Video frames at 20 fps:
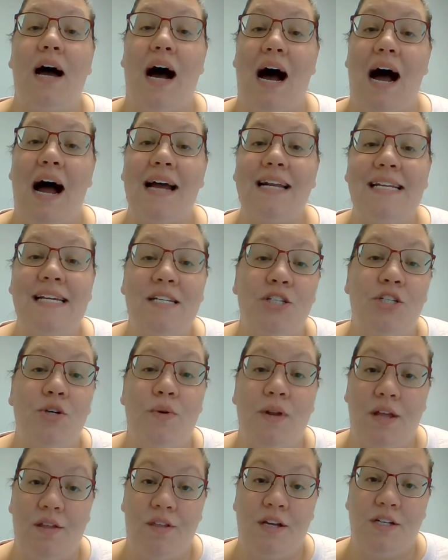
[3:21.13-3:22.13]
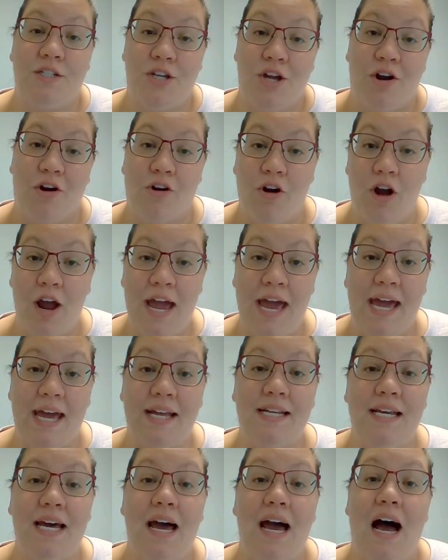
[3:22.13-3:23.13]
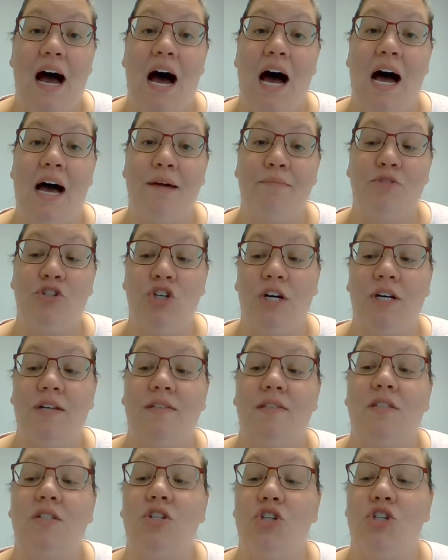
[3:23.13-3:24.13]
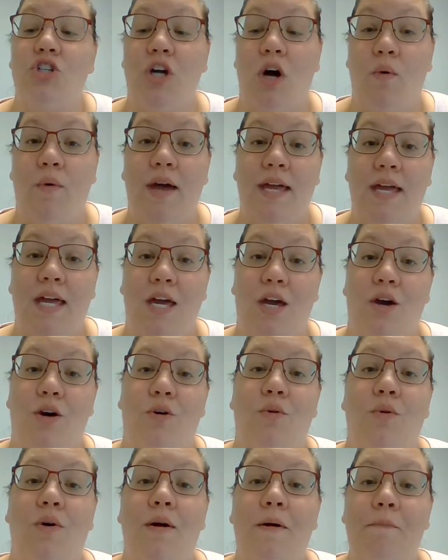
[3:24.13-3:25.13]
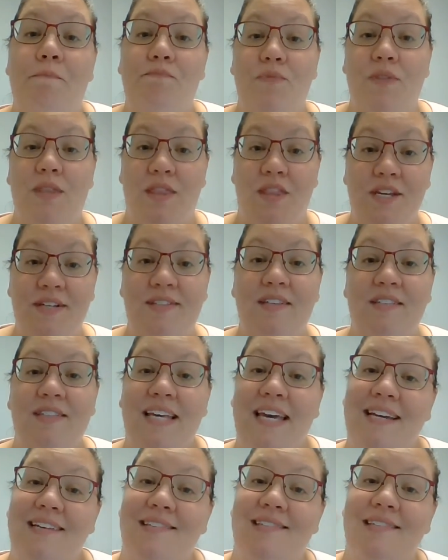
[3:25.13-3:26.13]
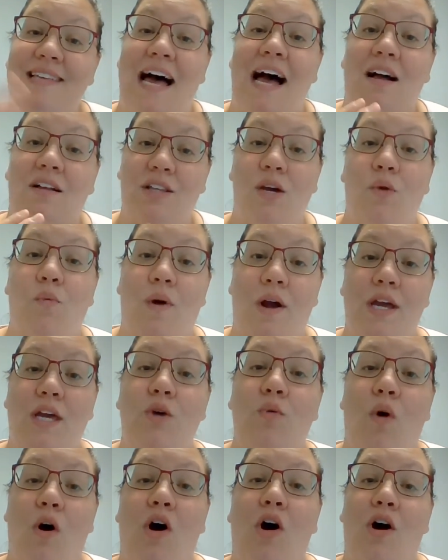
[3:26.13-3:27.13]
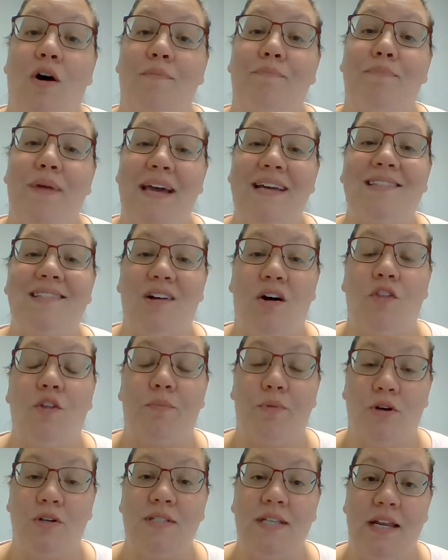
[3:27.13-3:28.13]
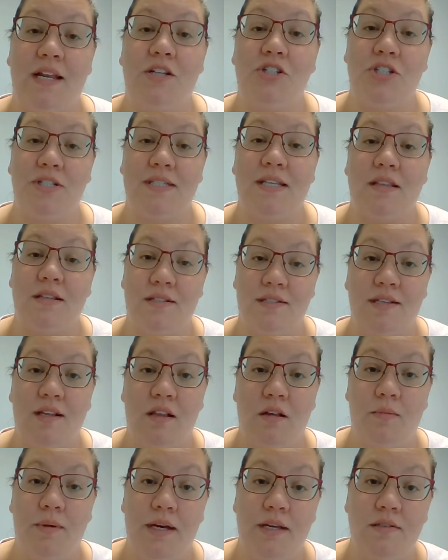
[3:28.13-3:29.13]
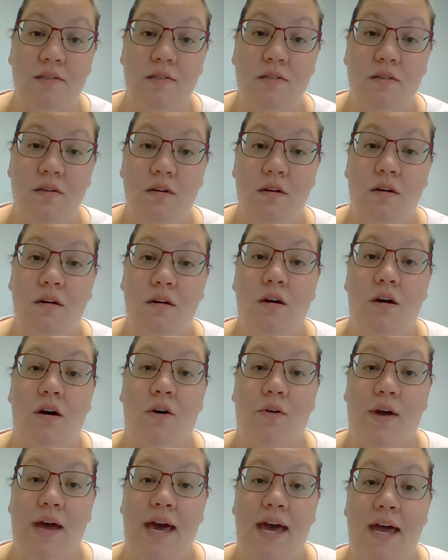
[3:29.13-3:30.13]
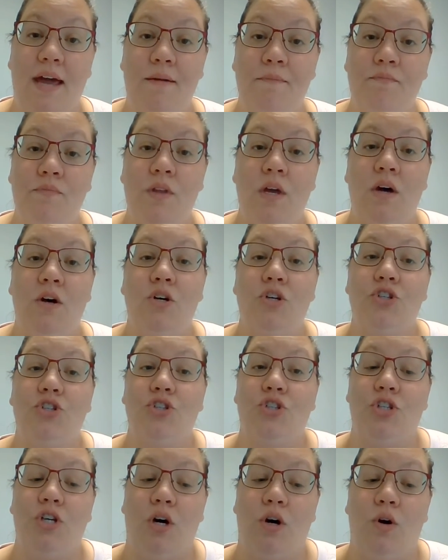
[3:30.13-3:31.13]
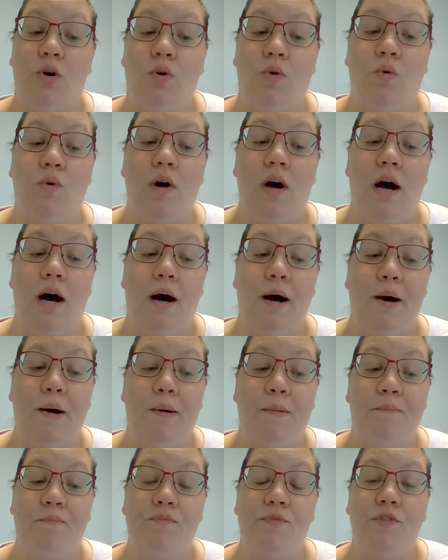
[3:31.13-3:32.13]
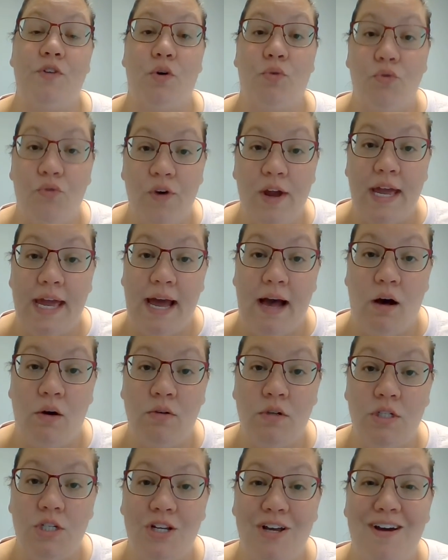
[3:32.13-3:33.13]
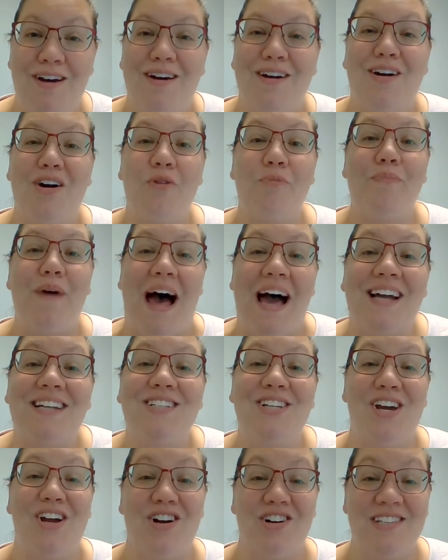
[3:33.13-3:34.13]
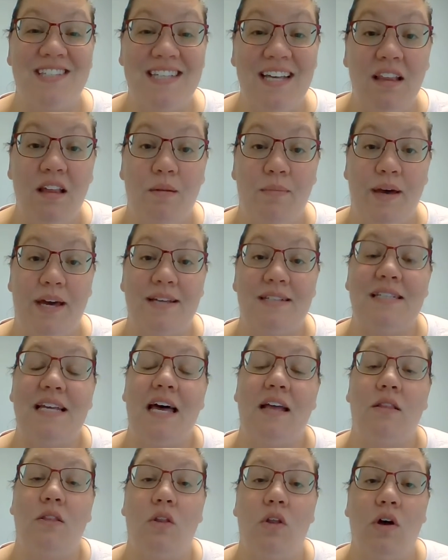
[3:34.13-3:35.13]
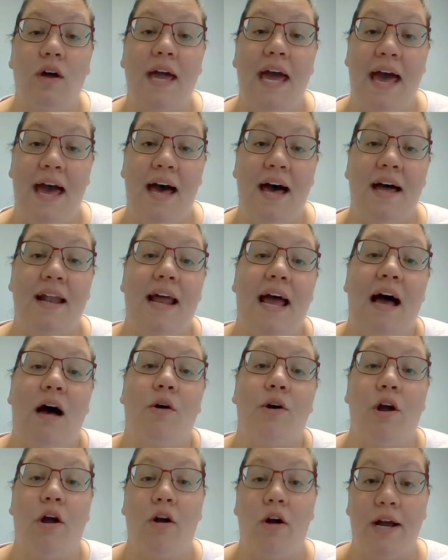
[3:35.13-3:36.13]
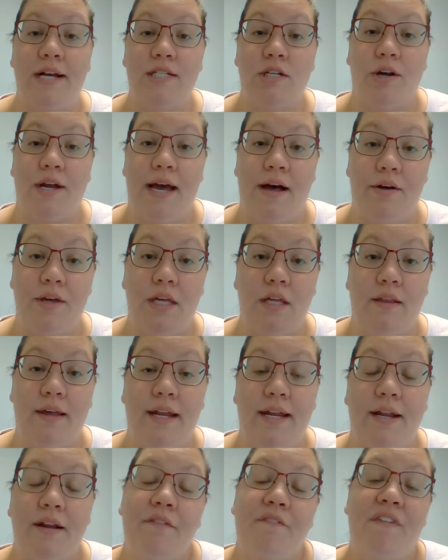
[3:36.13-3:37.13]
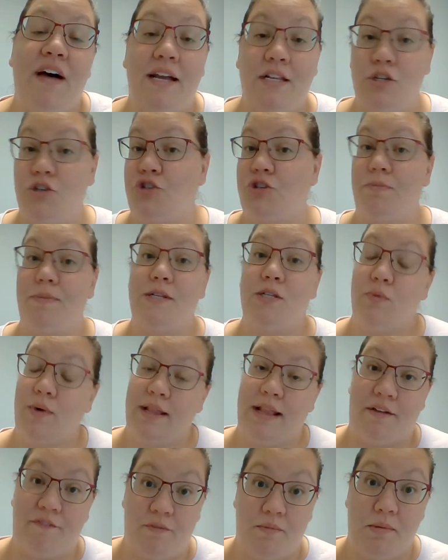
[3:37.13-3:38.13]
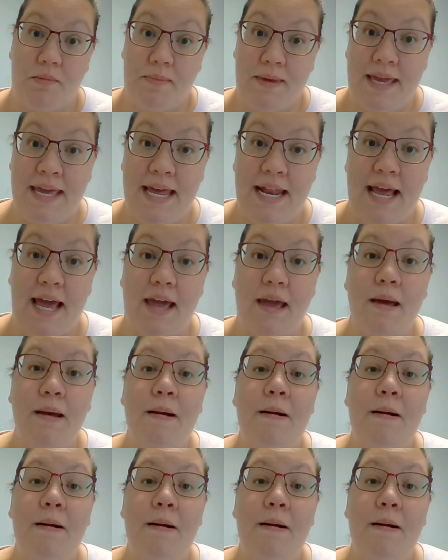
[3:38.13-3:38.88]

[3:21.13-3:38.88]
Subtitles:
I didn't do anything to your grade. I'm just showing you this is exactly where you are based on the percentages in the syllabus. Okay? So don't freak out. Go back to your syllabus and look at how your grades are calculated. In fact, you should be doing that from the beginning.